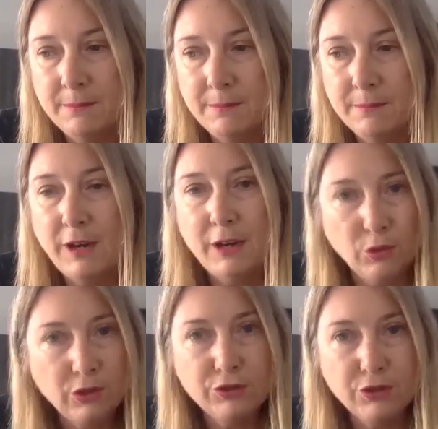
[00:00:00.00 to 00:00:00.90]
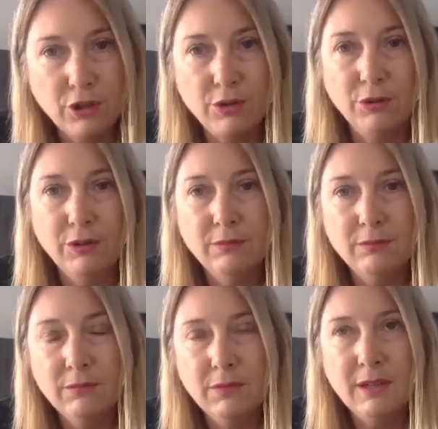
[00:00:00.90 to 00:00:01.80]
final control.
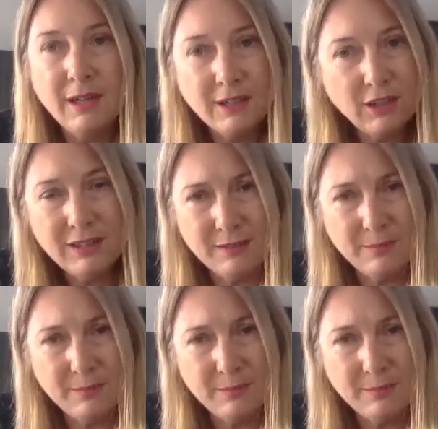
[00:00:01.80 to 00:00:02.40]
And I don't just mean